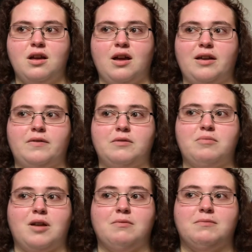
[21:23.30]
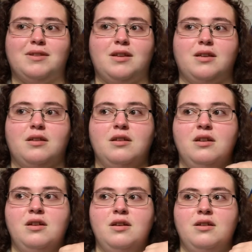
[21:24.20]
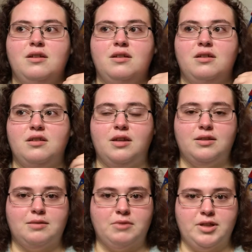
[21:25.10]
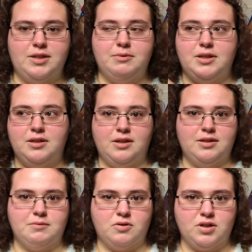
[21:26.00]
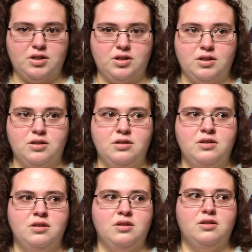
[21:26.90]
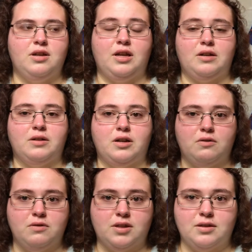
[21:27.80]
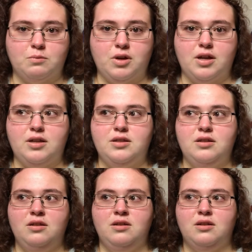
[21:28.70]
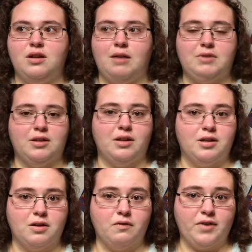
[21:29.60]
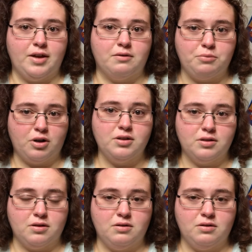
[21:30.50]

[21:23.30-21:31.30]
I have no problem saying, yes, I'm a lesbian, yes, I'm a Christian, and I don't care who says what. I'm not letting go of either parts of